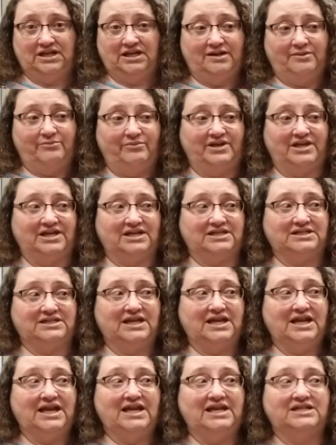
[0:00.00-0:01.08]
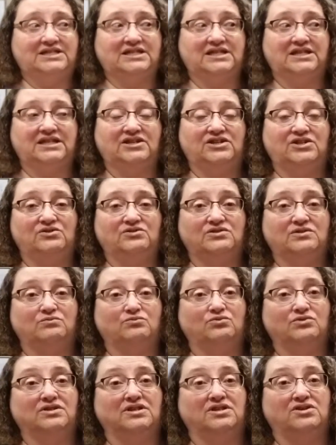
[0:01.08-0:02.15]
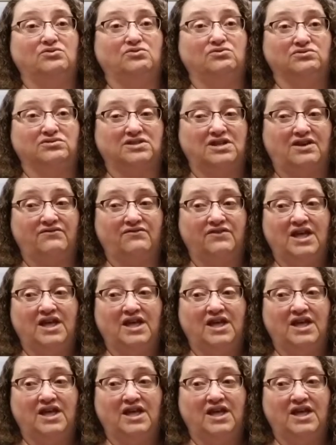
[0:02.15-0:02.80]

because he's going to do some really cool stuff.